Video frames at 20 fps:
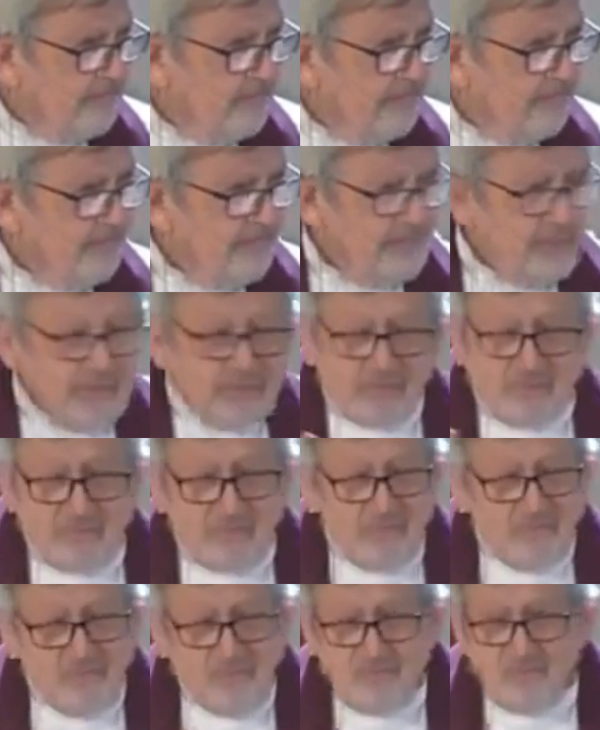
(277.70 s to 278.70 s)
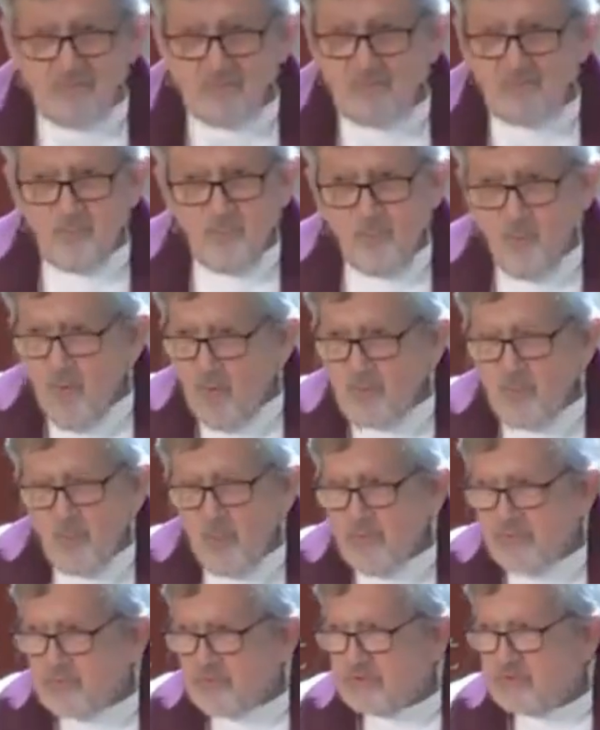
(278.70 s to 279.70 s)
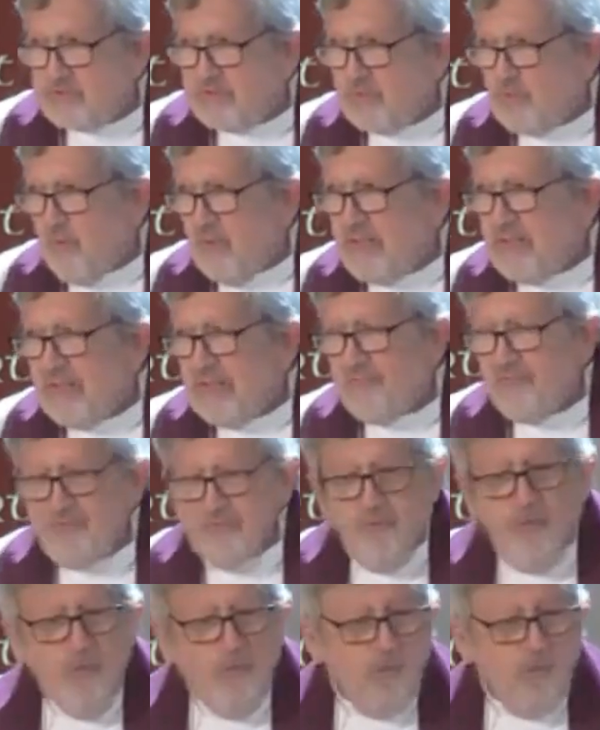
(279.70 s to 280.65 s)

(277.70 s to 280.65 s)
But what was she waiting for?